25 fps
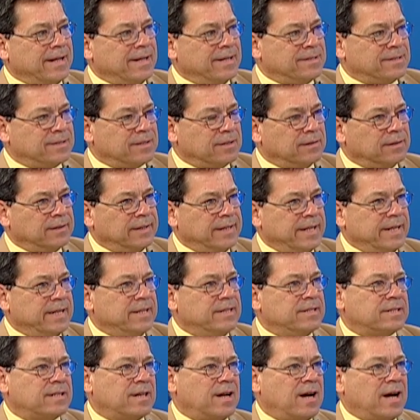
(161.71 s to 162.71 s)
is the
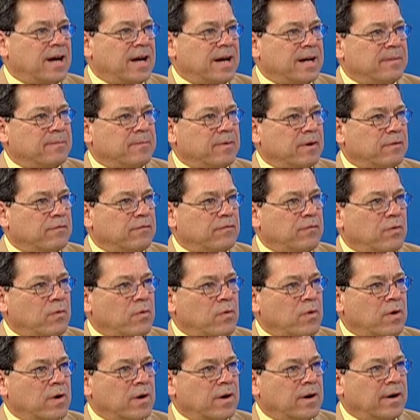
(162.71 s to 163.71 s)
lead time
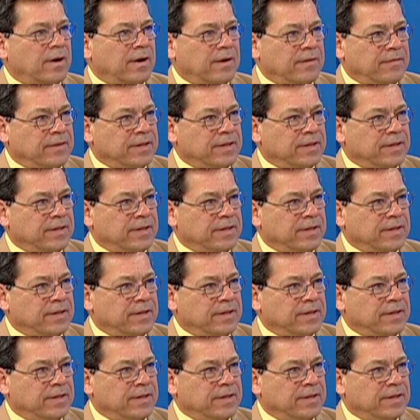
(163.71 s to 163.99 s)
for